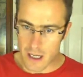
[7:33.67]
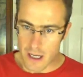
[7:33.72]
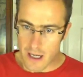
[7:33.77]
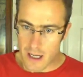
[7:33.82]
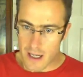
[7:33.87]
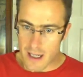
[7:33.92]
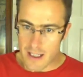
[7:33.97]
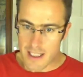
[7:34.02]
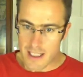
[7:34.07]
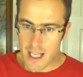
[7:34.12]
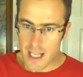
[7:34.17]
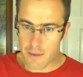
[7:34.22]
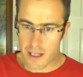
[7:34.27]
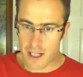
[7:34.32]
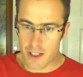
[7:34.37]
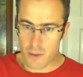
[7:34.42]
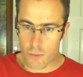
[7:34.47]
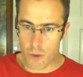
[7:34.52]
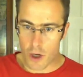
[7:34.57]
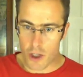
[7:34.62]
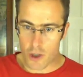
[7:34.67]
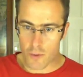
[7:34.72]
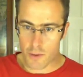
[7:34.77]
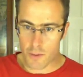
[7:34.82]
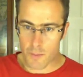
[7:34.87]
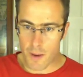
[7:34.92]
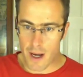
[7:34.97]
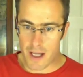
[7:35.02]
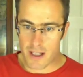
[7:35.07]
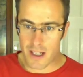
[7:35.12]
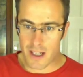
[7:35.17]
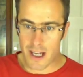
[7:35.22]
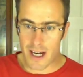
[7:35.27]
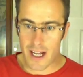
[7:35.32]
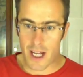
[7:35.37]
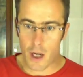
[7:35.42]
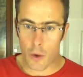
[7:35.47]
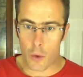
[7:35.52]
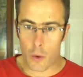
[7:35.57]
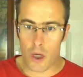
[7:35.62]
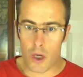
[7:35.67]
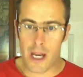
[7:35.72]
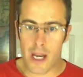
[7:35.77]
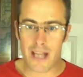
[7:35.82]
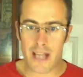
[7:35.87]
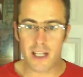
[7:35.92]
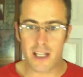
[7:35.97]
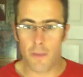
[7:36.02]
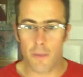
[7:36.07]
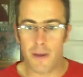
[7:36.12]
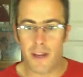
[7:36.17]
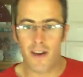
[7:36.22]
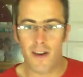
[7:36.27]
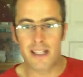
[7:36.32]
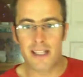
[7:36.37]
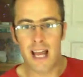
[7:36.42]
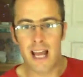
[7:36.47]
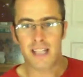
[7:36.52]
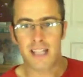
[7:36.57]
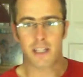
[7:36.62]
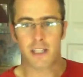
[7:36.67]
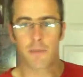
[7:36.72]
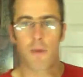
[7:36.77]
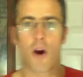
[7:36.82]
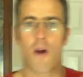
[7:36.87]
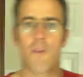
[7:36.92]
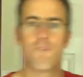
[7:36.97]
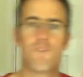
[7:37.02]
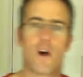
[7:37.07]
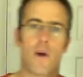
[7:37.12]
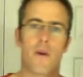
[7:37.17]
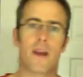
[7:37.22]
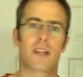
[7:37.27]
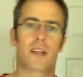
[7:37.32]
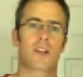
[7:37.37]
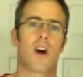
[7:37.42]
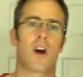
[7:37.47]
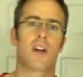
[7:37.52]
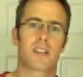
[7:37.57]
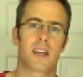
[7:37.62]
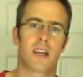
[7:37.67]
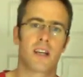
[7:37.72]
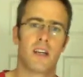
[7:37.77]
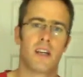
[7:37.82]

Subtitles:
Seb's Kids and Workshop Space is going to get it all connected up and give it a test tomorrow. Very exciting.